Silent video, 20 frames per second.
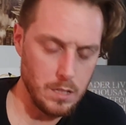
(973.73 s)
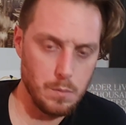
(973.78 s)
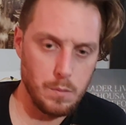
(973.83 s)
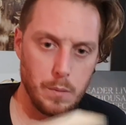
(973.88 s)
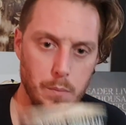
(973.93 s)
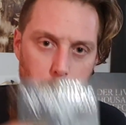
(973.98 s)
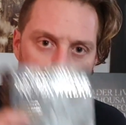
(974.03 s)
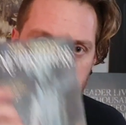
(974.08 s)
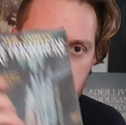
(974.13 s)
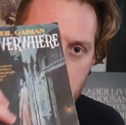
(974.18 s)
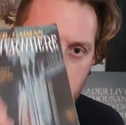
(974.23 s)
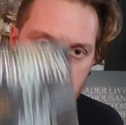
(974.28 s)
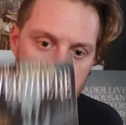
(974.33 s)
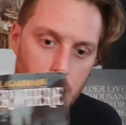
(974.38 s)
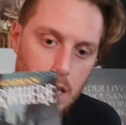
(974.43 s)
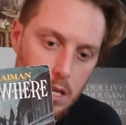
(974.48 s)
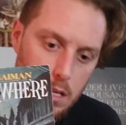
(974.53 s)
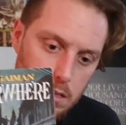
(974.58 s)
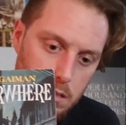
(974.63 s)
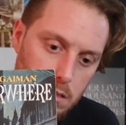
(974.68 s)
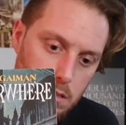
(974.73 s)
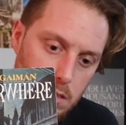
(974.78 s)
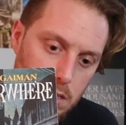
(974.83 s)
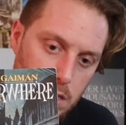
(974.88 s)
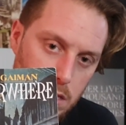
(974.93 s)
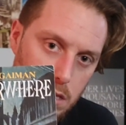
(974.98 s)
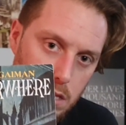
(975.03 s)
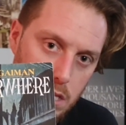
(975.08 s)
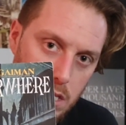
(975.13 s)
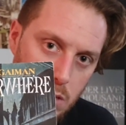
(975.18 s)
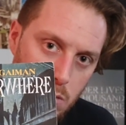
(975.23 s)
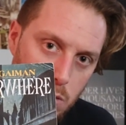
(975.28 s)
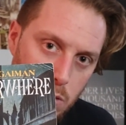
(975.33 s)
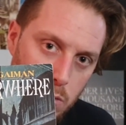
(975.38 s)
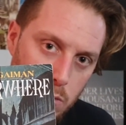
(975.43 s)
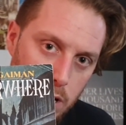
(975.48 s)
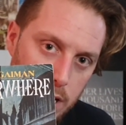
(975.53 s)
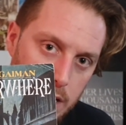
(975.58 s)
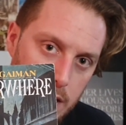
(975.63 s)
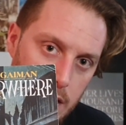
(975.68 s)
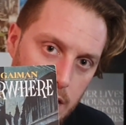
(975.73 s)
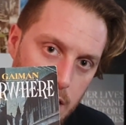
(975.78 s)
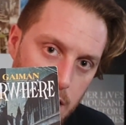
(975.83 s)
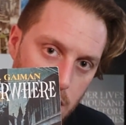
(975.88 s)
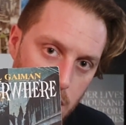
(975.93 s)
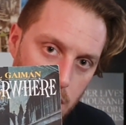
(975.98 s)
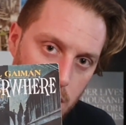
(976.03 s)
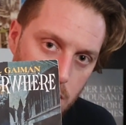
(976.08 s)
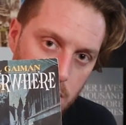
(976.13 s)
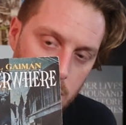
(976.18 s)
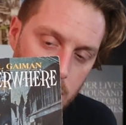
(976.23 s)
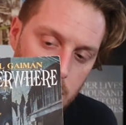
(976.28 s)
but basically this one right here